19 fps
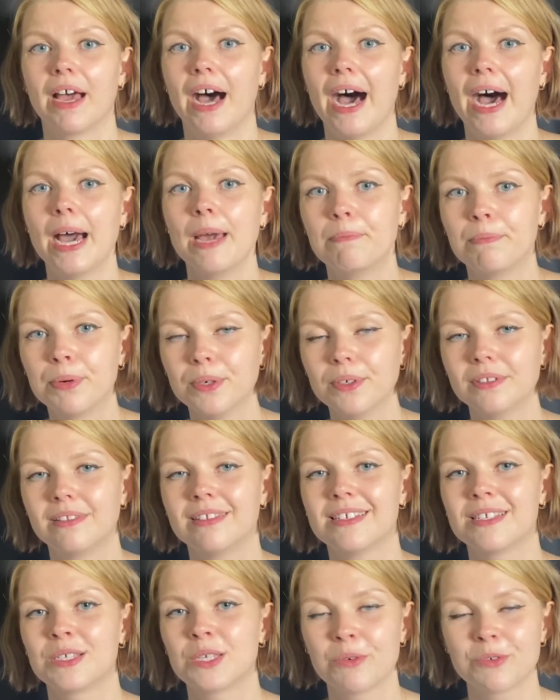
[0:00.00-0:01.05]
I put
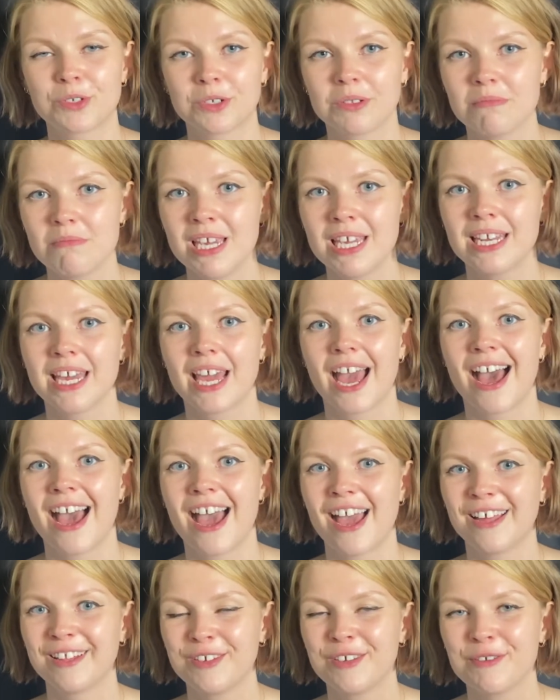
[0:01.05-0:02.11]
the social media
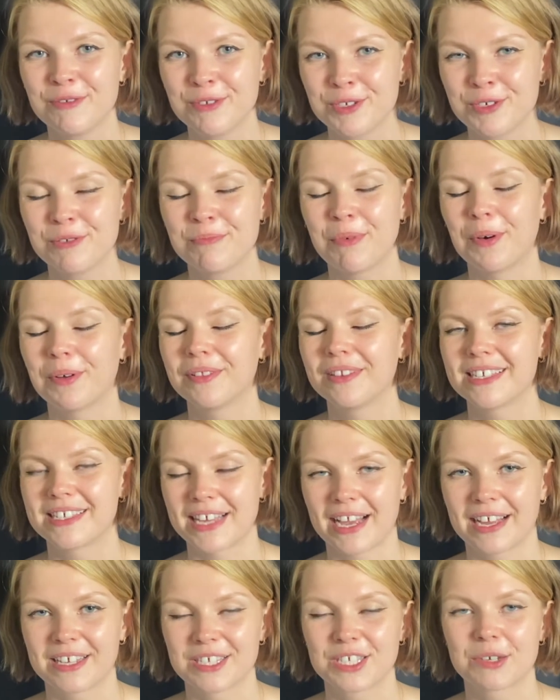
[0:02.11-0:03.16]
and YouTube on the
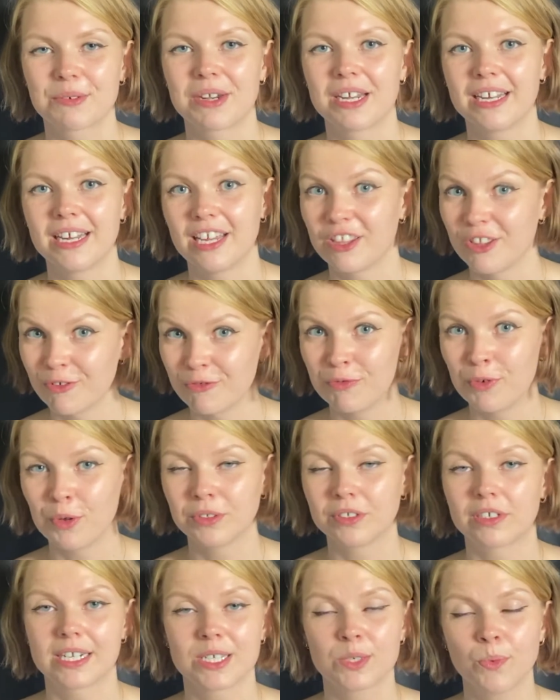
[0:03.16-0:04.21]
second screen in the
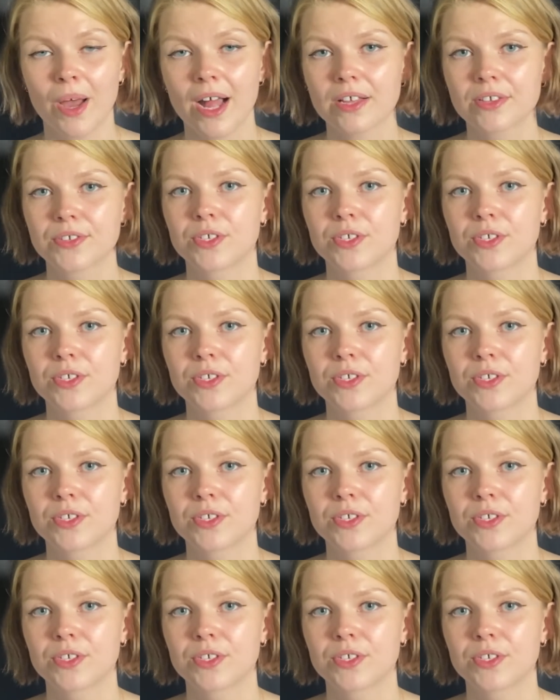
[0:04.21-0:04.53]
folder as well,